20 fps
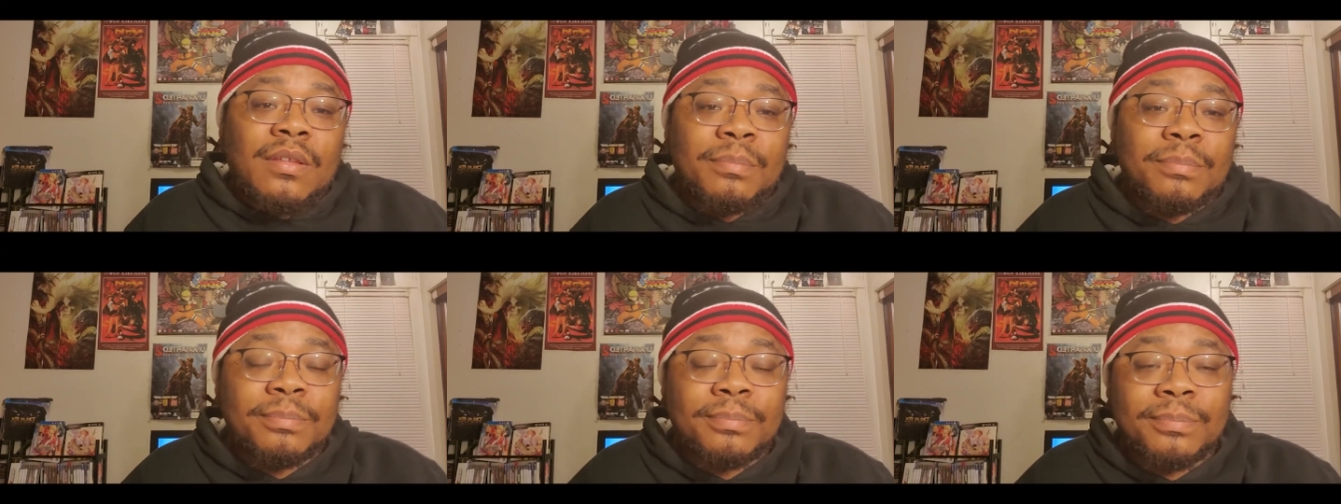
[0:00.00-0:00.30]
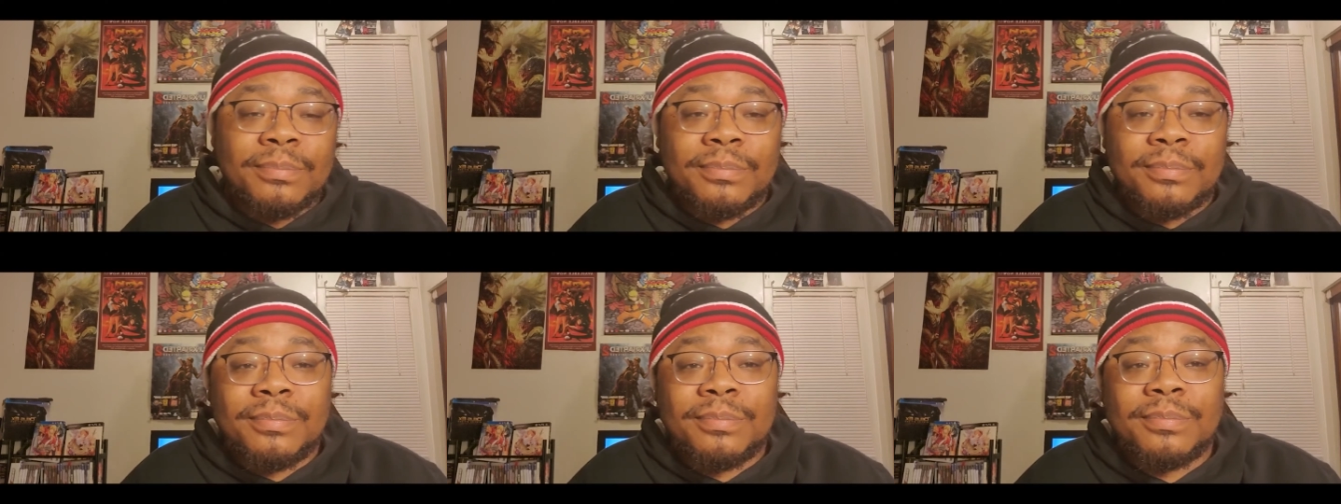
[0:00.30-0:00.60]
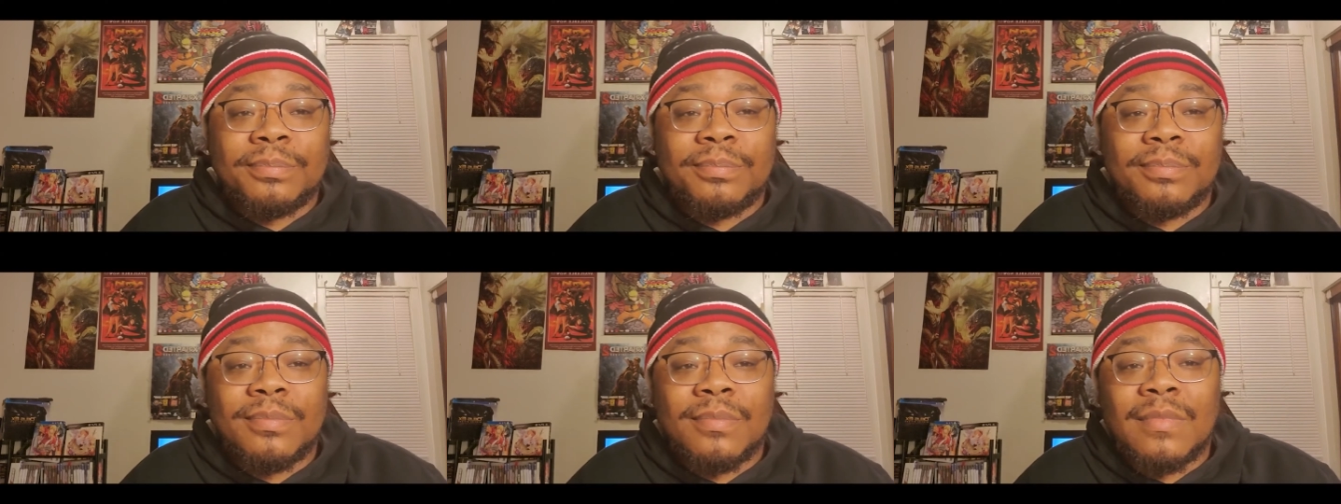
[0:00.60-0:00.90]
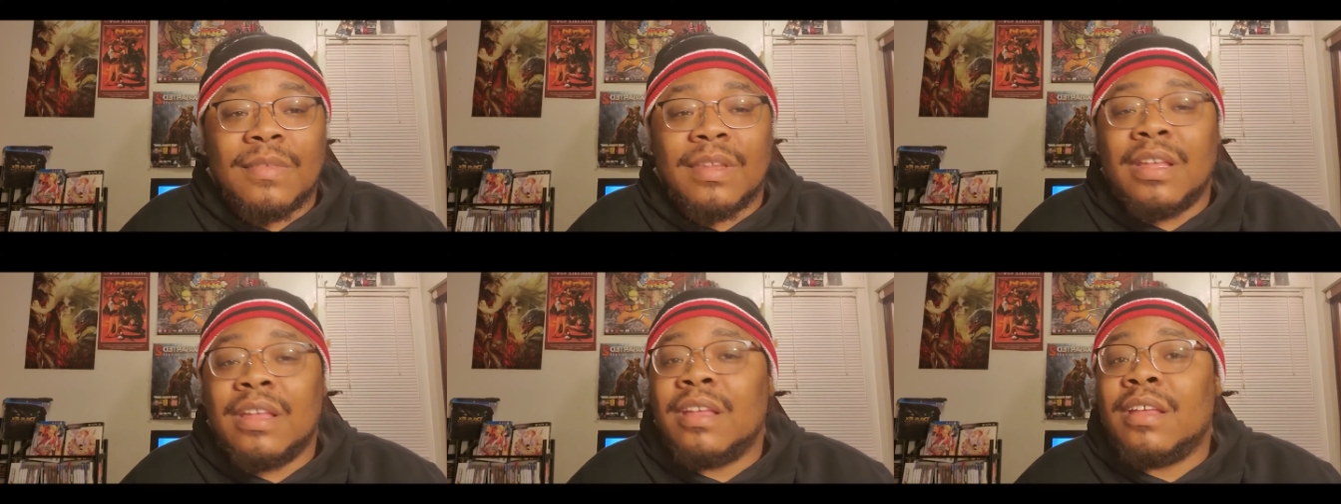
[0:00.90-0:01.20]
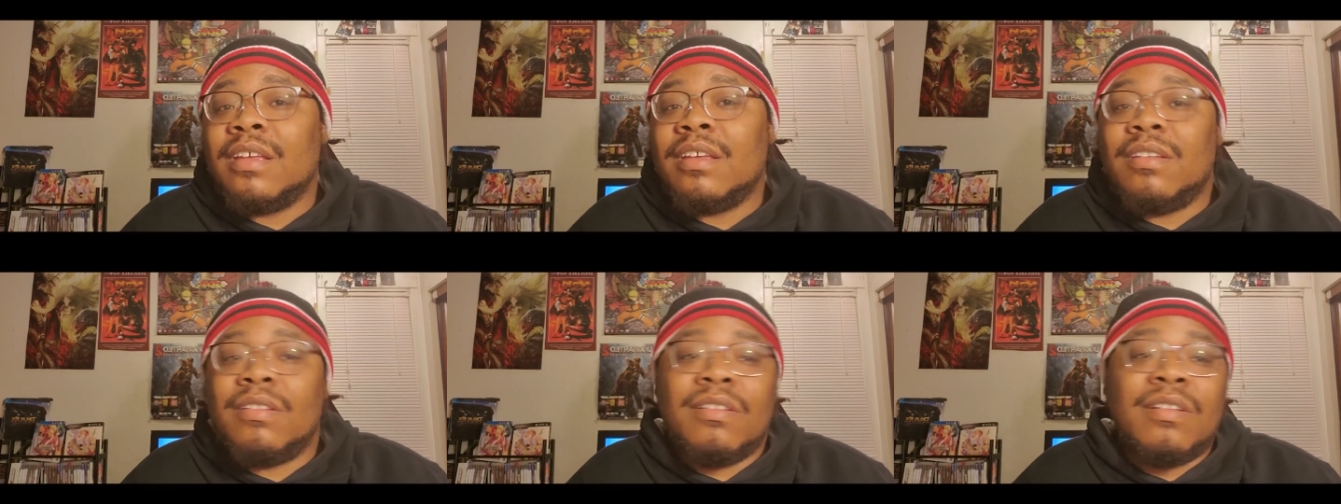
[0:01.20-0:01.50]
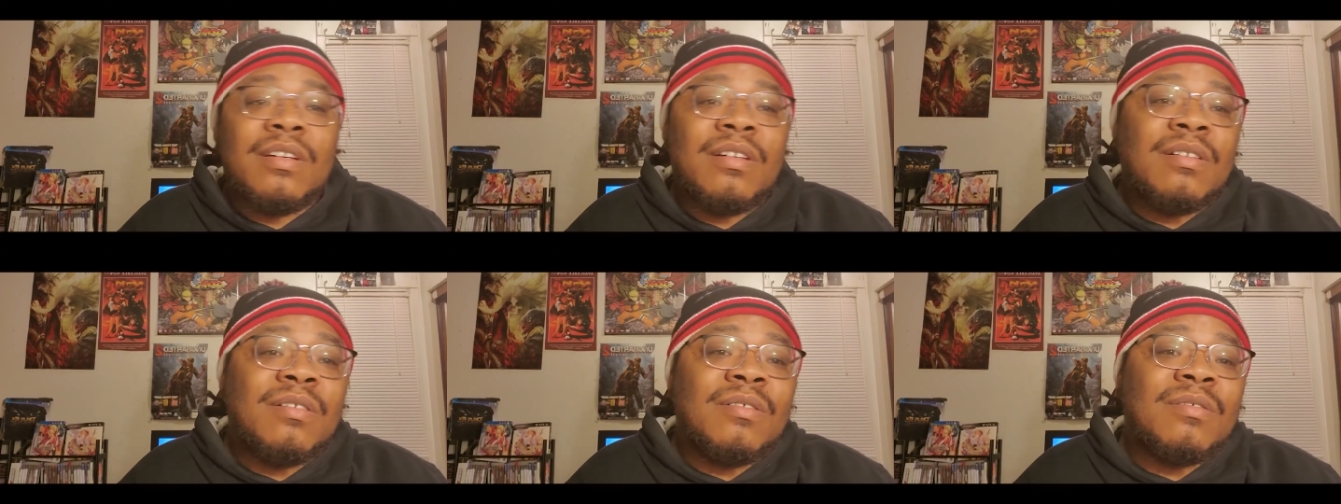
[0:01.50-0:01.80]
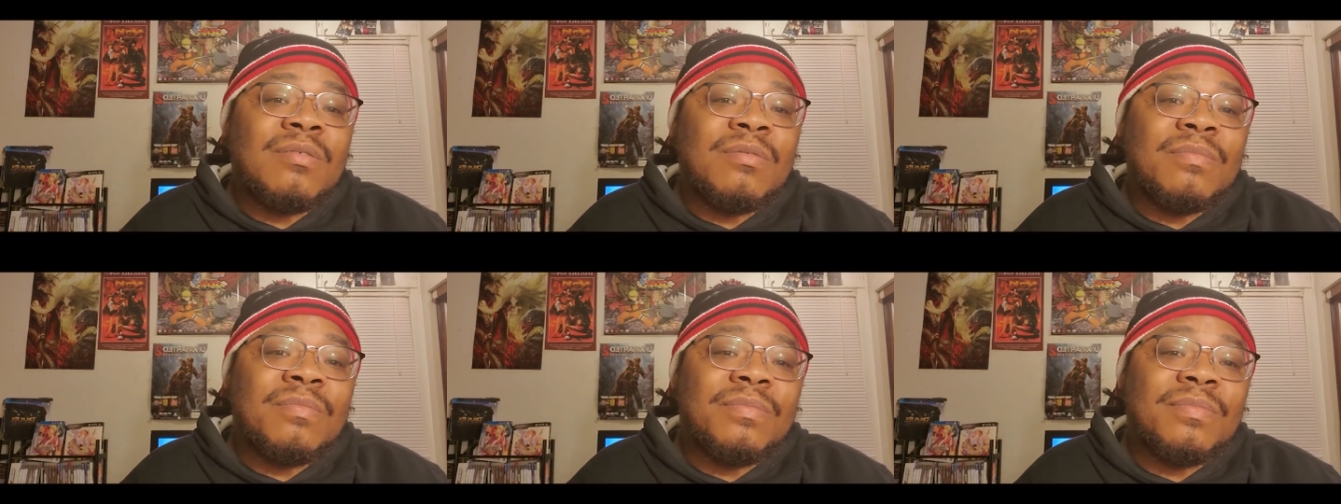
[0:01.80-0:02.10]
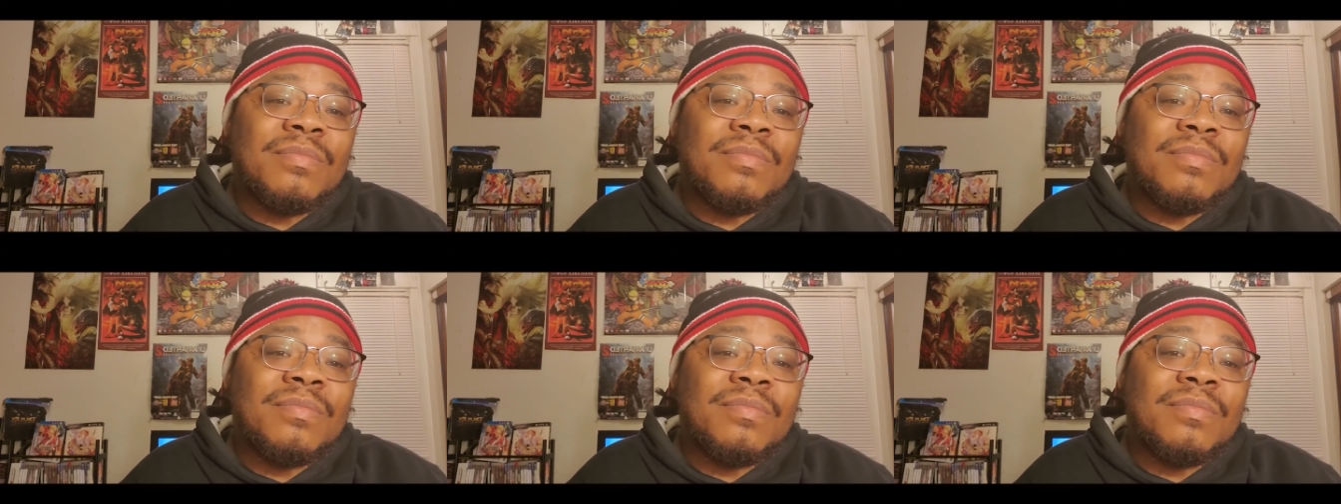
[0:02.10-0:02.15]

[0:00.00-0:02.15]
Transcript: Hmm. You know,